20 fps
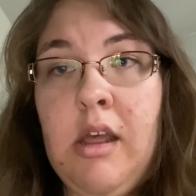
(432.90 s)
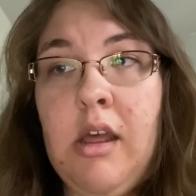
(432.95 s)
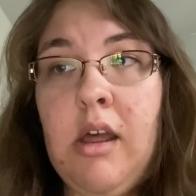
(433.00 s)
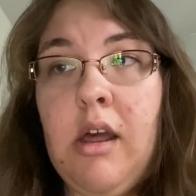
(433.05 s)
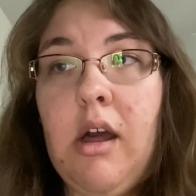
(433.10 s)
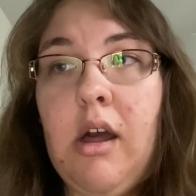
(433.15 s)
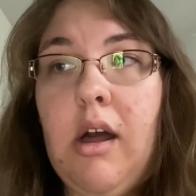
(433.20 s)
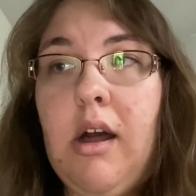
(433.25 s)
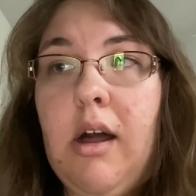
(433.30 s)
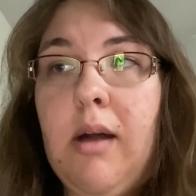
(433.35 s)

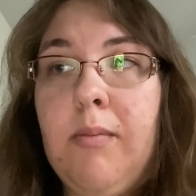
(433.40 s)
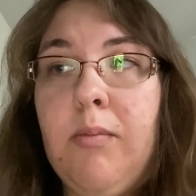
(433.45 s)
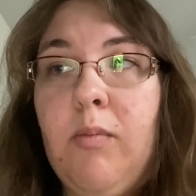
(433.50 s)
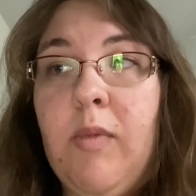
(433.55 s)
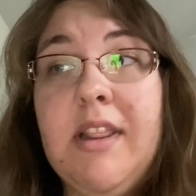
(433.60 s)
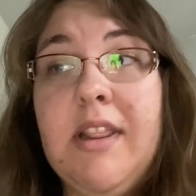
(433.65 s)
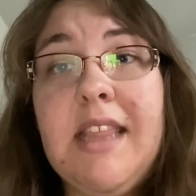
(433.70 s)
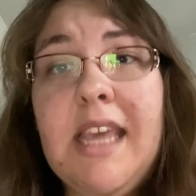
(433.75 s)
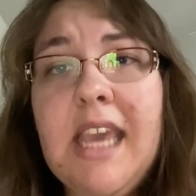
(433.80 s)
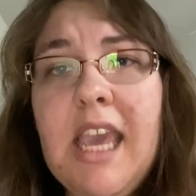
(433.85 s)

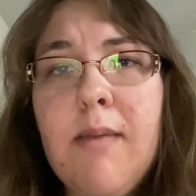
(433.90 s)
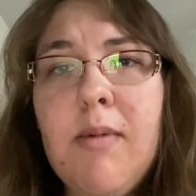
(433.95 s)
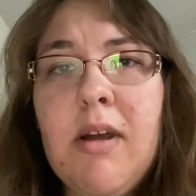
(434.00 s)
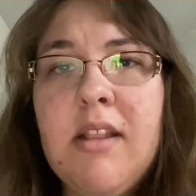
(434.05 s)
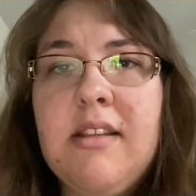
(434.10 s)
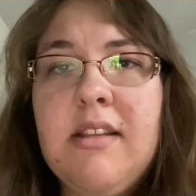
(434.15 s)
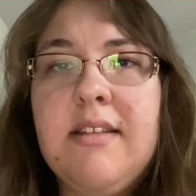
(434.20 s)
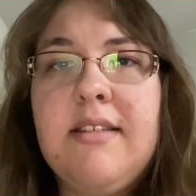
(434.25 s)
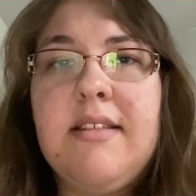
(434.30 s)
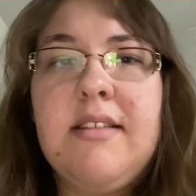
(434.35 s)
When thinking
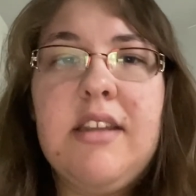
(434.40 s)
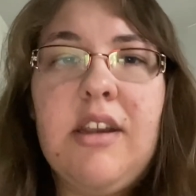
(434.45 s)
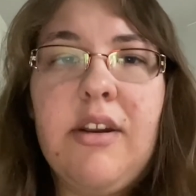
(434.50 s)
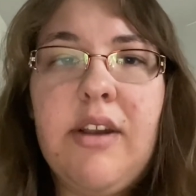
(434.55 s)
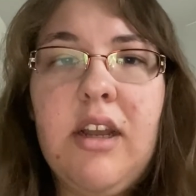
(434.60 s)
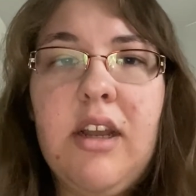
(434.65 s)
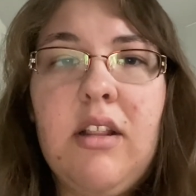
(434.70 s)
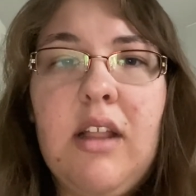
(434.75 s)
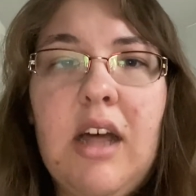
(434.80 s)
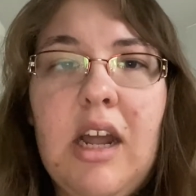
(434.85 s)
about this
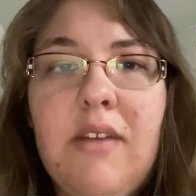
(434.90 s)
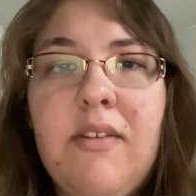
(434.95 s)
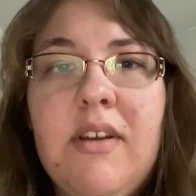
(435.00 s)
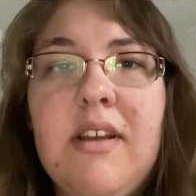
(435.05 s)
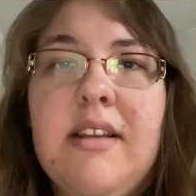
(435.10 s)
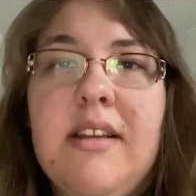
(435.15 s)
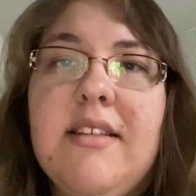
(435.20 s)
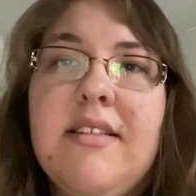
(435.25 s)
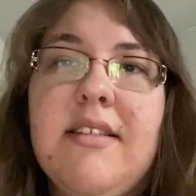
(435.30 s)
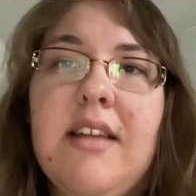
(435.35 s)
theory, a lot of it
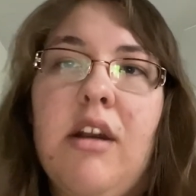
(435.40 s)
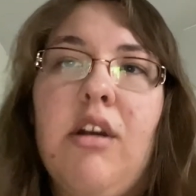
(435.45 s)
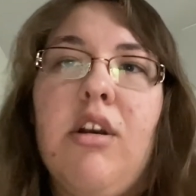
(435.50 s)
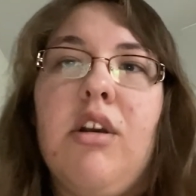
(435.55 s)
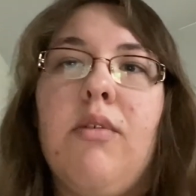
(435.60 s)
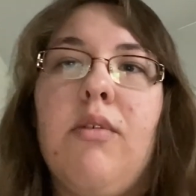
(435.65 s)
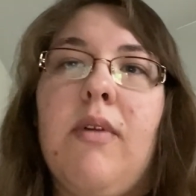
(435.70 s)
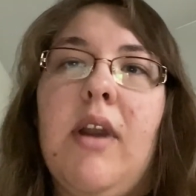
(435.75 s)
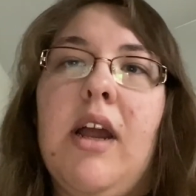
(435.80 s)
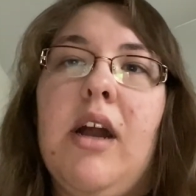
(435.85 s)
is centered
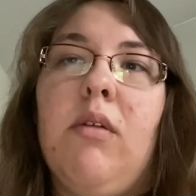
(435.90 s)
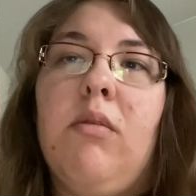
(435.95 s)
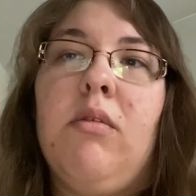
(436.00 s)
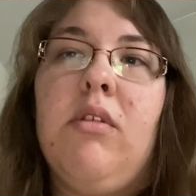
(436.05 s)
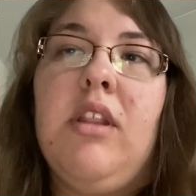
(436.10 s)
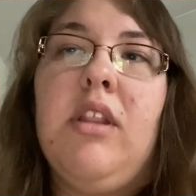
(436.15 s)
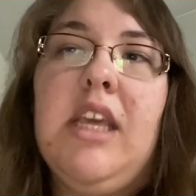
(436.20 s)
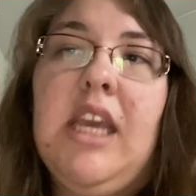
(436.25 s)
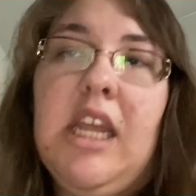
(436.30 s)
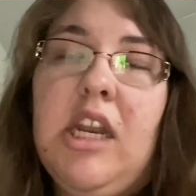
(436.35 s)

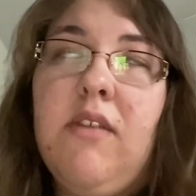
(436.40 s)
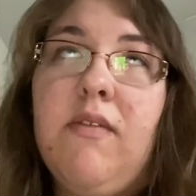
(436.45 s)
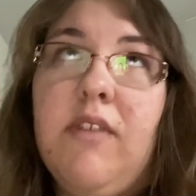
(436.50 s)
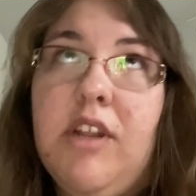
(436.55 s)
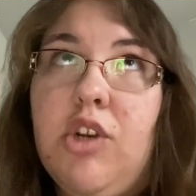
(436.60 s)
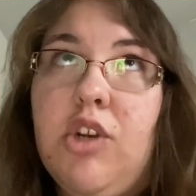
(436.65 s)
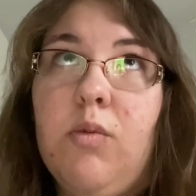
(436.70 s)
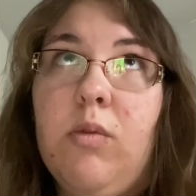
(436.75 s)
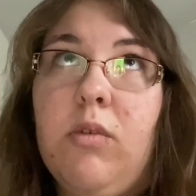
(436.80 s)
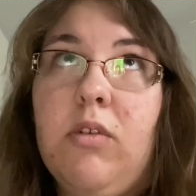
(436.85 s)
around the
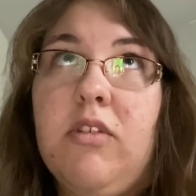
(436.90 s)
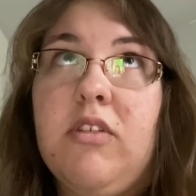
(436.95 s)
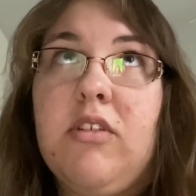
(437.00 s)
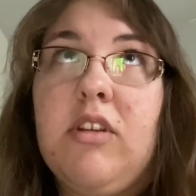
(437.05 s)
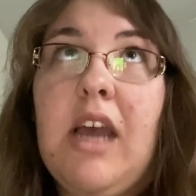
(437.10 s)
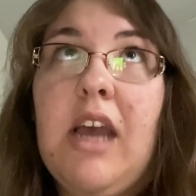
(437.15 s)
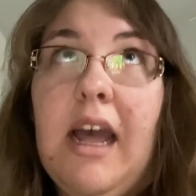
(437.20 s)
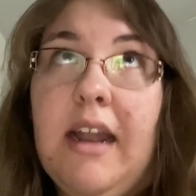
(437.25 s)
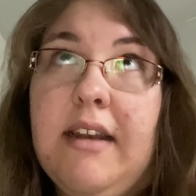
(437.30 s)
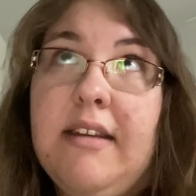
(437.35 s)
individual's
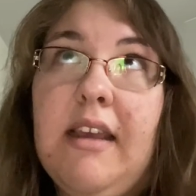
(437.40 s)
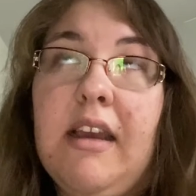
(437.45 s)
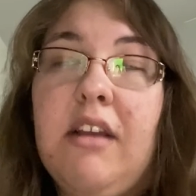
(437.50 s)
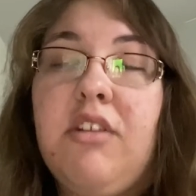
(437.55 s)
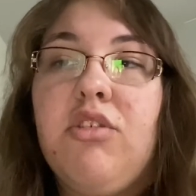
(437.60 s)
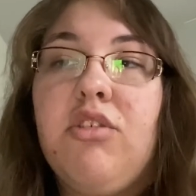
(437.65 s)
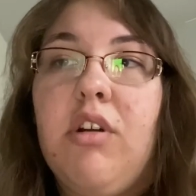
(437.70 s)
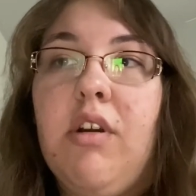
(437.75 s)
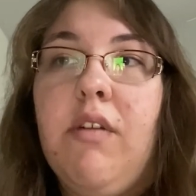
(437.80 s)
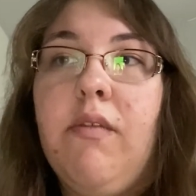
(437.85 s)

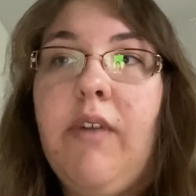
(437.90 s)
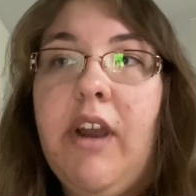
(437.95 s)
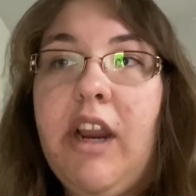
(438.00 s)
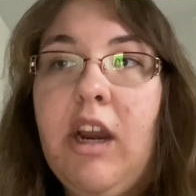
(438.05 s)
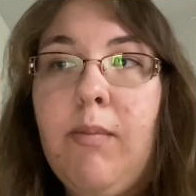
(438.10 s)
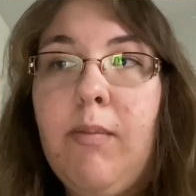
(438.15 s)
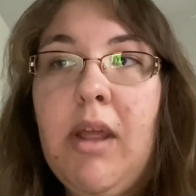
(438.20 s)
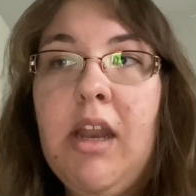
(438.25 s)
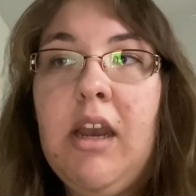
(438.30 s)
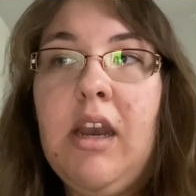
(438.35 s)
context or
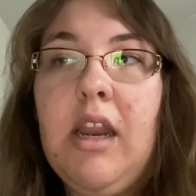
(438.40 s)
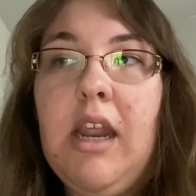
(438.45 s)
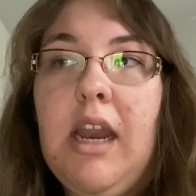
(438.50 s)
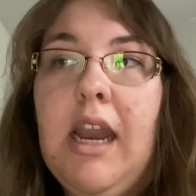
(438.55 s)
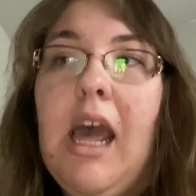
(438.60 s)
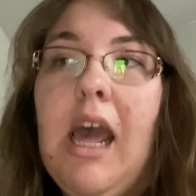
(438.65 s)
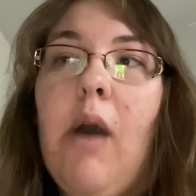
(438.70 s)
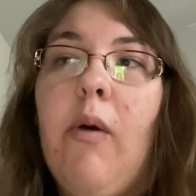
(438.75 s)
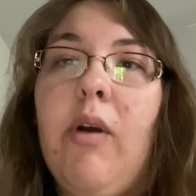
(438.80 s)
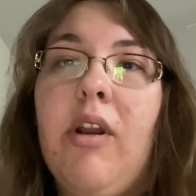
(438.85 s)
environment and
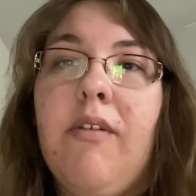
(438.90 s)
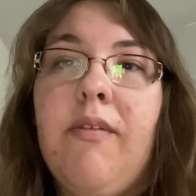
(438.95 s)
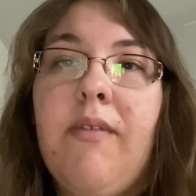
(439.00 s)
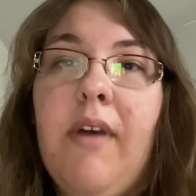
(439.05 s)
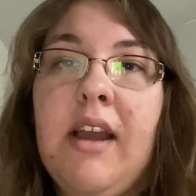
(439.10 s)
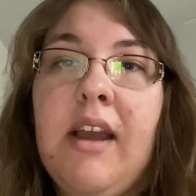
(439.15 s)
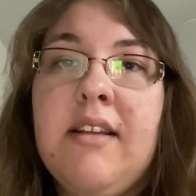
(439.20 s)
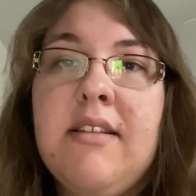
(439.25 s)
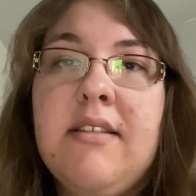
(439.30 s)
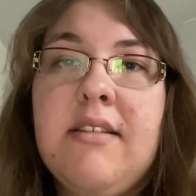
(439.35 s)
how it
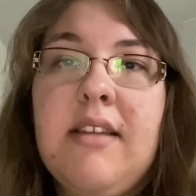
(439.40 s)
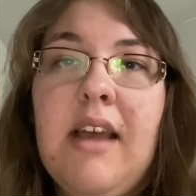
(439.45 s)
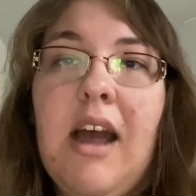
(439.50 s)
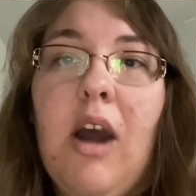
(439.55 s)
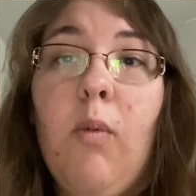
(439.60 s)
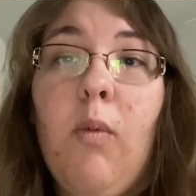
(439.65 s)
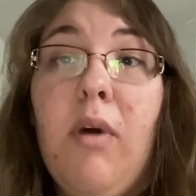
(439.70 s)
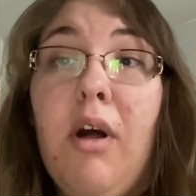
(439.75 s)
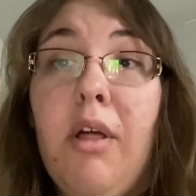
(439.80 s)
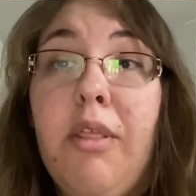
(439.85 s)
affects
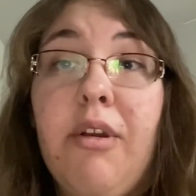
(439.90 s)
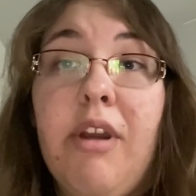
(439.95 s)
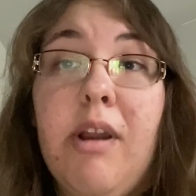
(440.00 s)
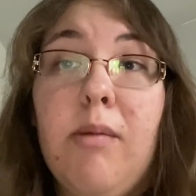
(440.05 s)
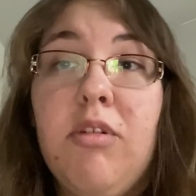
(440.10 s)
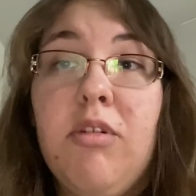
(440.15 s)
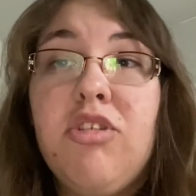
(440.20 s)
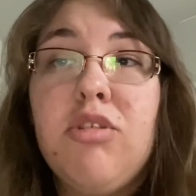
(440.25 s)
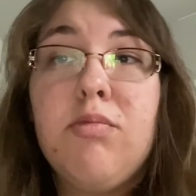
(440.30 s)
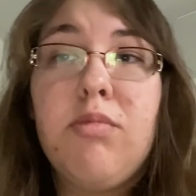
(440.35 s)
how well they're
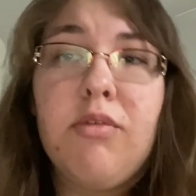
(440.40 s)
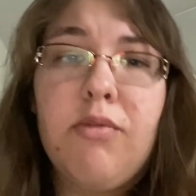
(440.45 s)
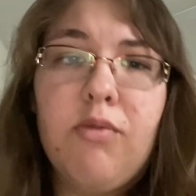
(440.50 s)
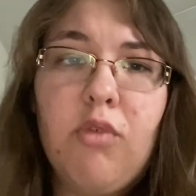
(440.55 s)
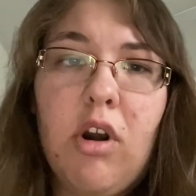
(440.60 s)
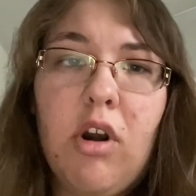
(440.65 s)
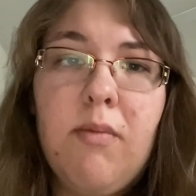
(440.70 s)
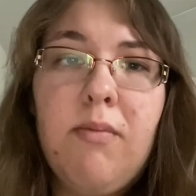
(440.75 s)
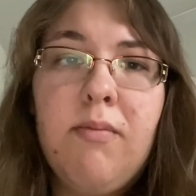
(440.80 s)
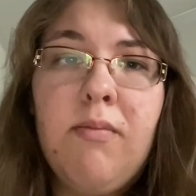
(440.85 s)
able to
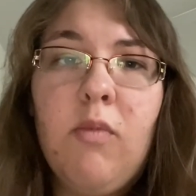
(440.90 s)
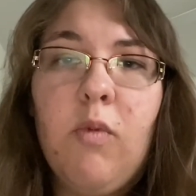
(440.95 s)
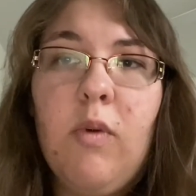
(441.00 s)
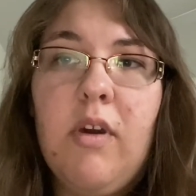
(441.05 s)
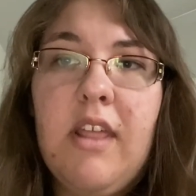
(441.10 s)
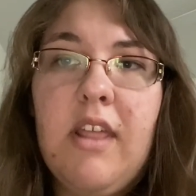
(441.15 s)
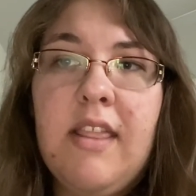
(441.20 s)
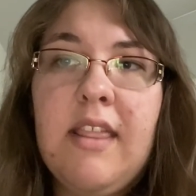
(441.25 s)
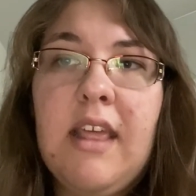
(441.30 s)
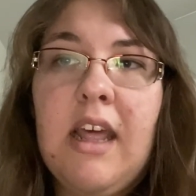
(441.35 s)
perform
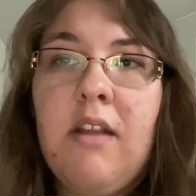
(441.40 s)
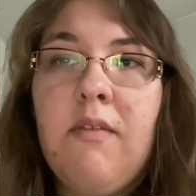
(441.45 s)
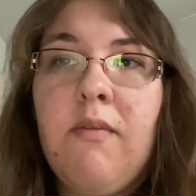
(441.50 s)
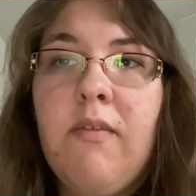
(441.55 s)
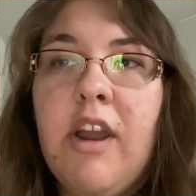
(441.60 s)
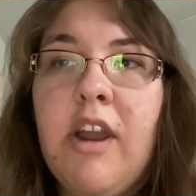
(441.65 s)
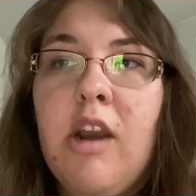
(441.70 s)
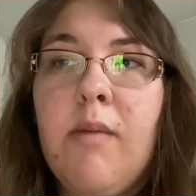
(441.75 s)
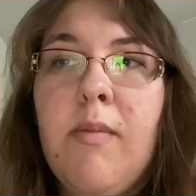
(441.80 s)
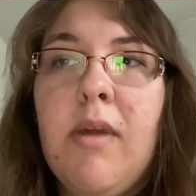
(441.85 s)
within that
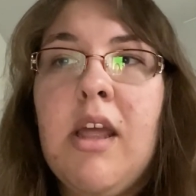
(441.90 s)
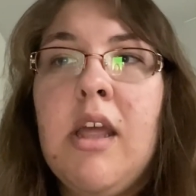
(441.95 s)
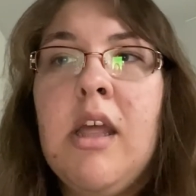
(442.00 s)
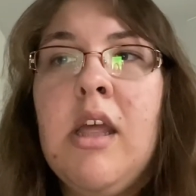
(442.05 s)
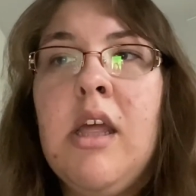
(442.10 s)
environment.